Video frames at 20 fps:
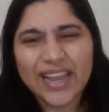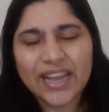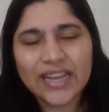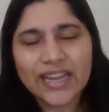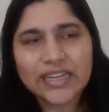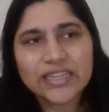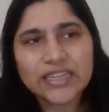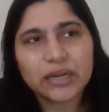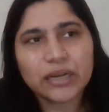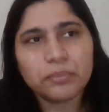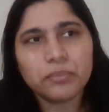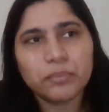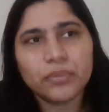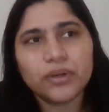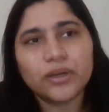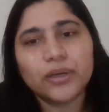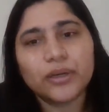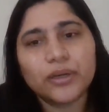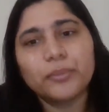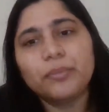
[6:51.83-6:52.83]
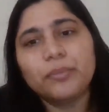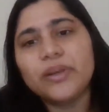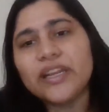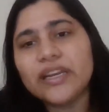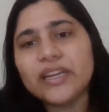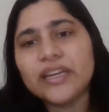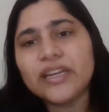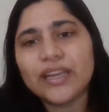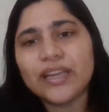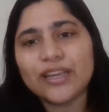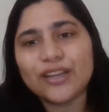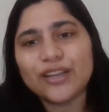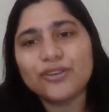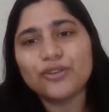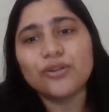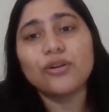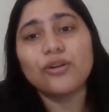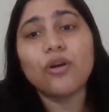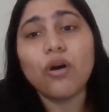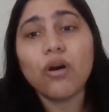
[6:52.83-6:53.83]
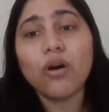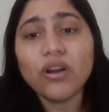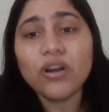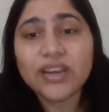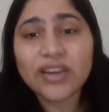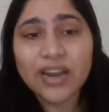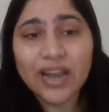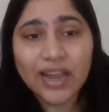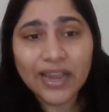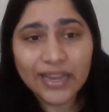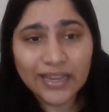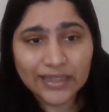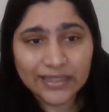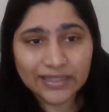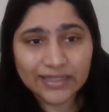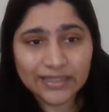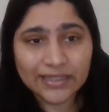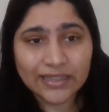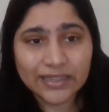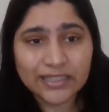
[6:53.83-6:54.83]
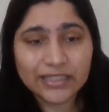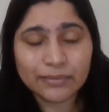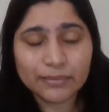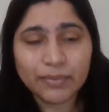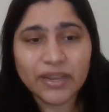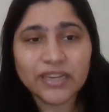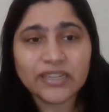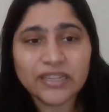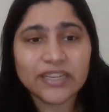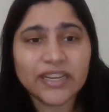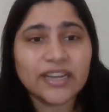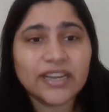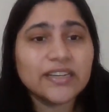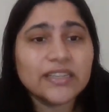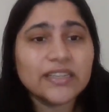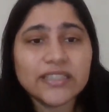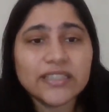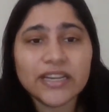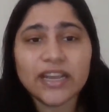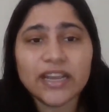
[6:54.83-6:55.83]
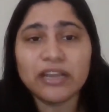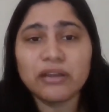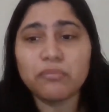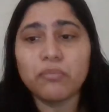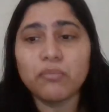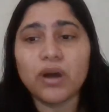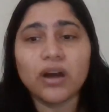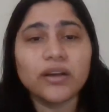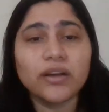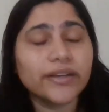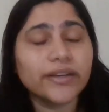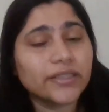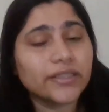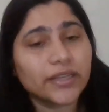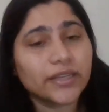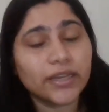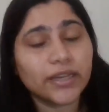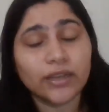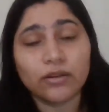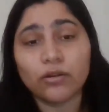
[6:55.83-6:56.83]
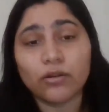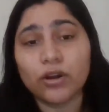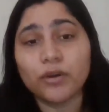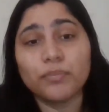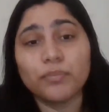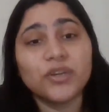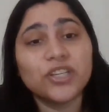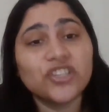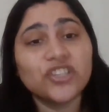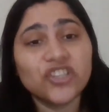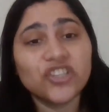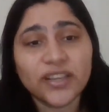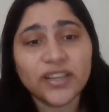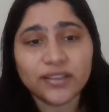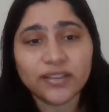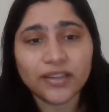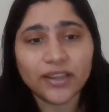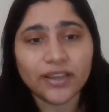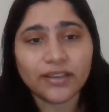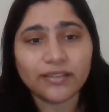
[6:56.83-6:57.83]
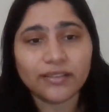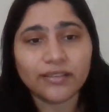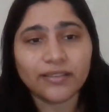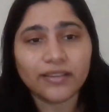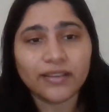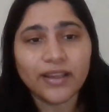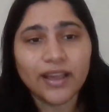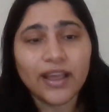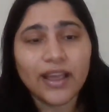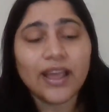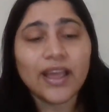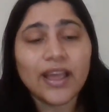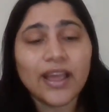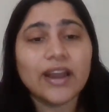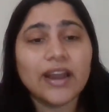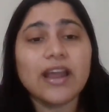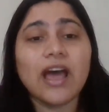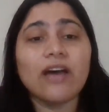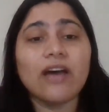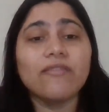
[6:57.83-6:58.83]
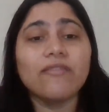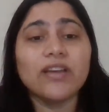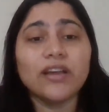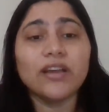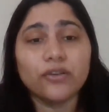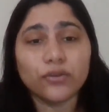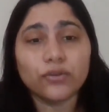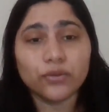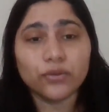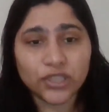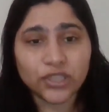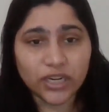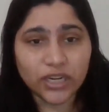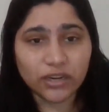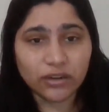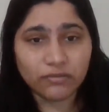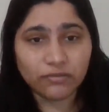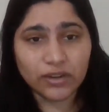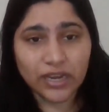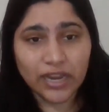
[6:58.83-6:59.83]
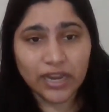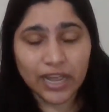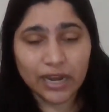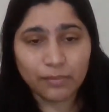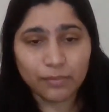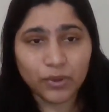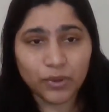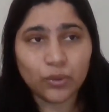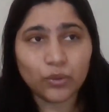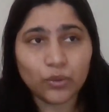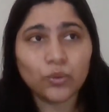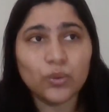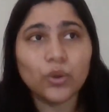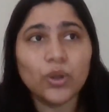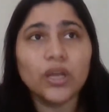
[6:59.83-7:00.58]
end up bleeding into long nights spent editing, marketing, or pitching things. And having a routine will help you